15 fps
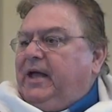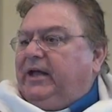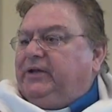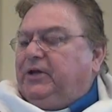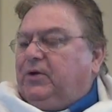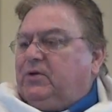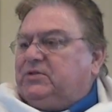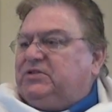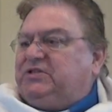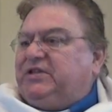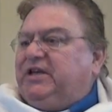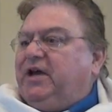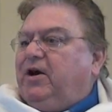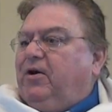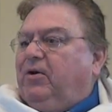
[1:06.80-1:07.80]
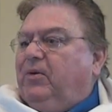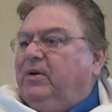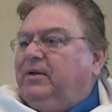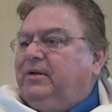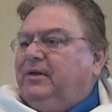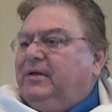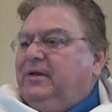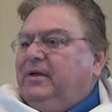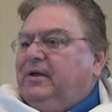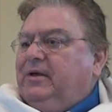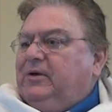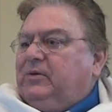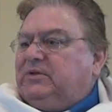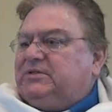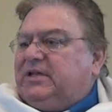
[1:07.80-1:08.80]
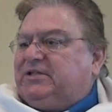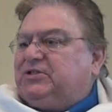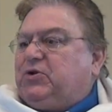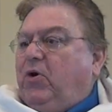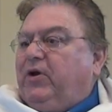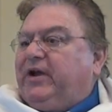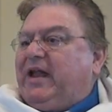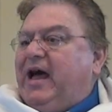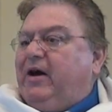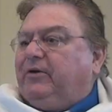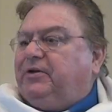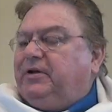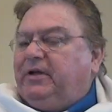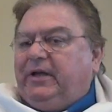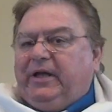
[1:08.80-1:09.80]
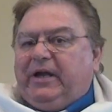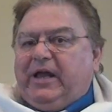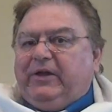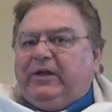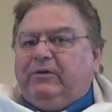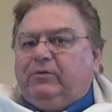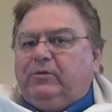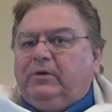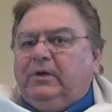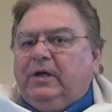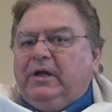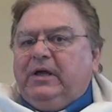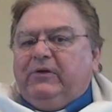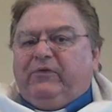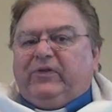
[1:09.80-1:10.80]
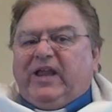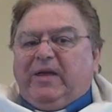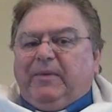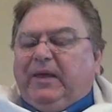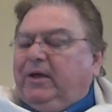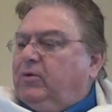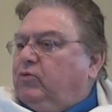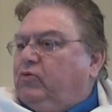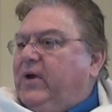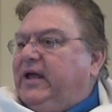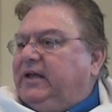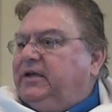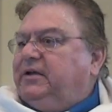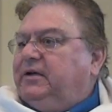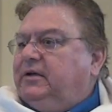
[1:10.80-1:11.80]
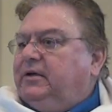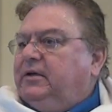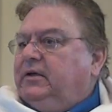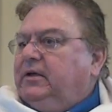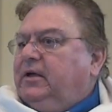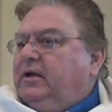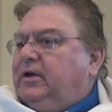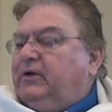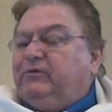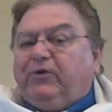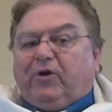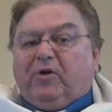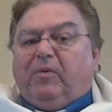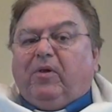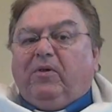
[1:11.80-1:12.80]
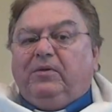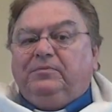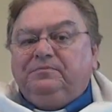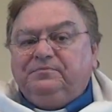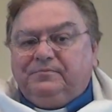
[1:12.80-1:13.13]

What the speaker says: And the old CO was escorted out in a flaming red convertible.